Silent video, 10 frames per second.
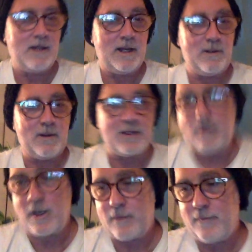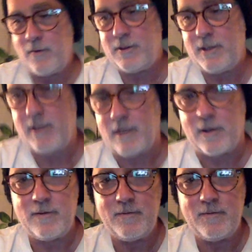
Anyway, the microphone is here.